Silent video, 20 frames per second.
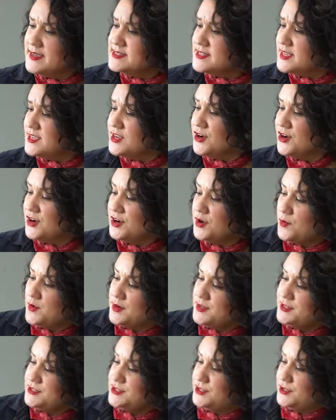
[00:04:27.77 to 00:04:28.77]
Next thing you're gonna
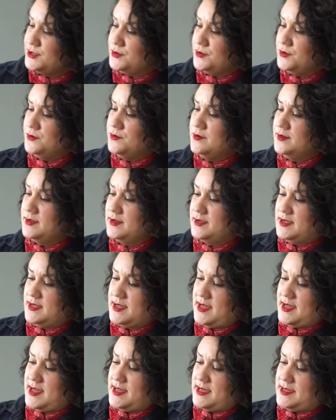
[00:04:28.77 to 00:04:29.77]
wanna do
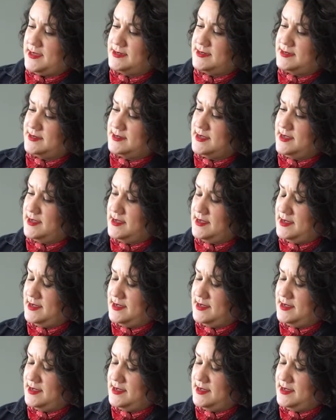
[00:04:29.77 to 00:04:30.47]
is